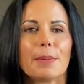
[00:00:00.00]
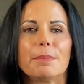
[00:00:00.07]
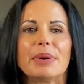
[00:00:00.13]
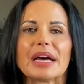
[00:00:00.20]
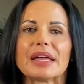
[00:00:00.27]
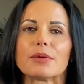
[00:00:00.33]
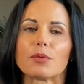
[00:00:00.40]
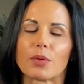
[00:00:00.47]

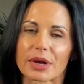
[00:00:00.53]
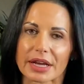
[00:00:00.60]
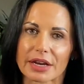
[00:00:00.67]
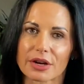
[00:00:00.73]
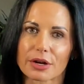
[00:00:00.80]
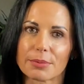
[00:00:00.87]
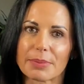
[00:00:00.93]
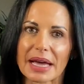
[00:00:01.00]
But what I
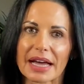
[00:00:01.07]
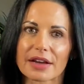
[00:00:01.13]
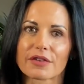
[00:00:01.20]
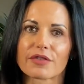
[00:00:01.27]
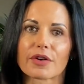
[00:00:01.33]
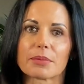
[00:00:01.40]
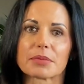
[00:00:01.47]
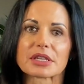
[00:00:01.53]
heard back
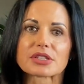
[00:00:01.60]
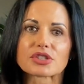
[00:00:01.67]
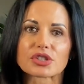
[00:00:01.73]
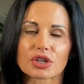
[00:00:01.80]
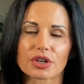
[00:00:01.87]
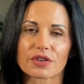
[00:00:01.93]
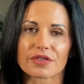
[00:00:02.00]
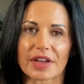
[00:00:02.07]
from the
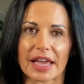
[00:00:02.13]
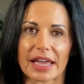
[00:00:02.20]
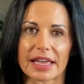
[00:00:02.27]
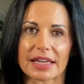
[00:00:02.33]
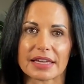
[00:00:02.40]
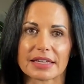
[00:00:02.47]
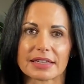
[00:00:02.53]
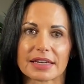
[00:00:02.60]

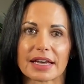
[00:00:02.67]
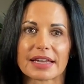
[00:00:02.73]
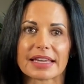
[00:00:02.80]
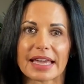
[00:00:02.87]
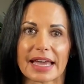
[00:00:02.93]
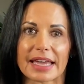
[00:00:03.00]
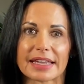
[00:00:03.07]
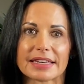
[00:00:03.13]
survey,
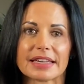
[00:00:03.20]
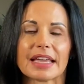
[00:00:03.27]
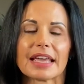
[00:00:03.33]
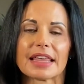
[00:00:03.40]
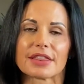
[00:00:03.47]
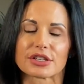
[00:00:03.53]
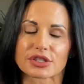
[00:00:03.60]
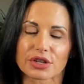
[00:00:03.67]
again,
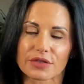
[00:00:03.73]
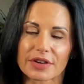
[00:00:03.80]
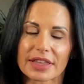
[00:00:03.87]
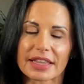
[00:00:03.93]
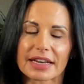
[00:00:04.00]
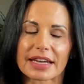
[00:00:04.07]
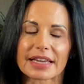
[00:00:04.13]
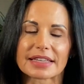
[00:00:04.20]
the survey
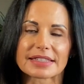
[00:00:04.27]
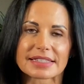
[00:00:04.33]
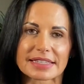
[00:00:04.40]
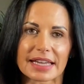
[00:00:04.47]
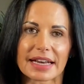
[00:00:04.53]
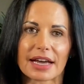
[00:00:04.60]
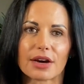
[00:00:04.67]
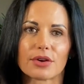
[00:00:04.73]
that I had
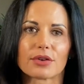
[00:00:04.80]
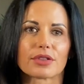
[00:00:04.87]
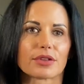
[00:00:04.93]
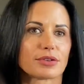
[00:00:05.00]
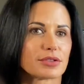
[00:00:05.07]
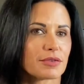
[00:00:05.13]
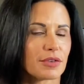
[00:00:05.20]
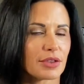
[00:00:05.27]
sent out,
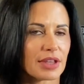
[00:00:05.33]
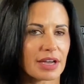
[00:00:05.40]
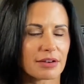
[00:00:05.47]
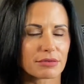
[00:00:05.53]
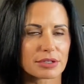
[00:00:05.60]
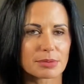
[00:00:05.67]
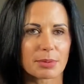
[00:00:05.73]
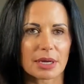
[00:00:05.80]
those of you that
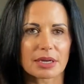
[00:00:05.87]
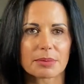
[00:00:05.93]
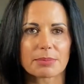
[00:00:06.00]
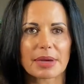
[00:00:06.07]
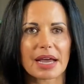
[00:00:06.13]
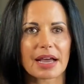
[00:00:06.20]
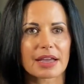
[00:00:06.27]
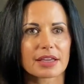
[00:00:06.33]
responded
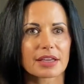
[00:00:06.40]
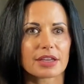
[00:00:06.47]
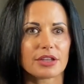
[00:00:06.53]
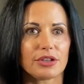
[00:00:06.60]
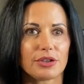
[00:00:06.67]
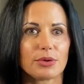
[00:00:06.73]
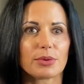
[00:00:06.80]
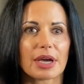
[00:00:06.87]
back,
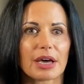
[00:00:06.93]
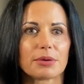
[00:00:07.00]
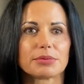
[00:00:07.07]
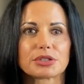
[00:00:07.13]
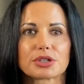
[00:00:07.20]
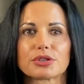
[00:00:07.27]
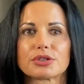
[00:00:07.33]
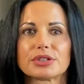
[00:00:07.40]
you
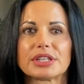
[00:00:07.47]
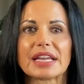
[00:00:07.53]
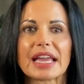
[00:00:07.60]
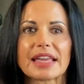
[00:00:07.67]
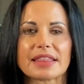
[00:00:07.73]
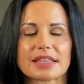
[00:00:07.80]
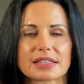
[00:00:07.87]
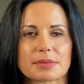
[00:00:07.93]
helped
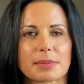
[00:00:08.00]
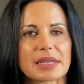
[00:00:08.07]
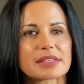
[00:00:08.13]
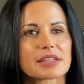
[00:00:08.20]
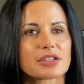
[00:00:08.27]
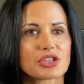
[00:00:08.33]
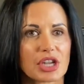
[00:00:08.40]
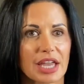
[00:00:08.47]
create this
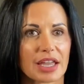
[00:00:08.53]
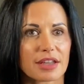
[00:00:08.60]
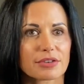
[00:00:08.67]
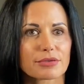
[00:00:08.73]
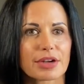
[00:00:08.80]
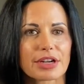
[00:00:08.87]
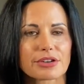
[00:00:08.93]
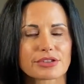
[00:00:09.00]
message and
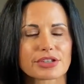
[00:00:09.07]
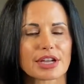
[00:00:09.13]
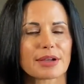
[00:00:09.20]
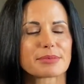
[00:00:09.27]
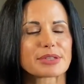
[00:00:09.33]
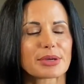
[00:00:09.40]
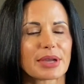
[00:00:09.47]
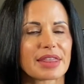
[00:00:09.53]
ReinerStop.
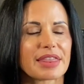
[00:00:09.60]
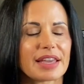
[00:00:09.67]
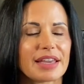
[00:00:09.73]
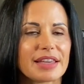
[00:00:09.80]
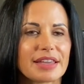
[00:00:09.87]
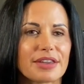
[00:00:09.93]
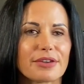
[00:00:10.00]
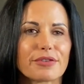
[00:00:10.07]
So I
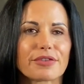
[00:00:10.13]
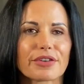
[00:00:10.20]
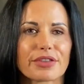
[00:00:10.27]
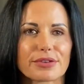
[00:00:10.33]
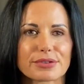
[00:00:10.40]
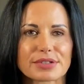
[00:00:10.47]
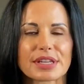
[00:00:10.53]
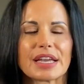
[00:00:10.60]
thank you for
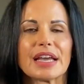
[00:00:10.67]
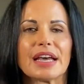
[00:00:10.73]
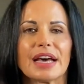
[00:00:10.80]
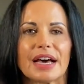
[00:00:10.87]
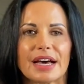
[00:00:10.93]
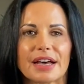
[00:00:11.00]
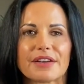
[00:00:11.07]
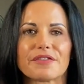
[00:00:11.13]
those
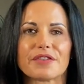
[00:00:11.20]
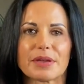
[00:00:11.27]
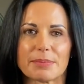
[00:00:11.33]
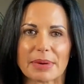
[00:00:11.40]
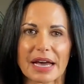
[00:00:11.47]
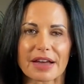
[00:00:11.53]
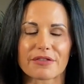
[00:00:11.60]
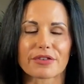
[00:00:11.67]

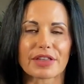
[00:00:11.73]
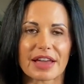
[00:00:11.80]
feedback,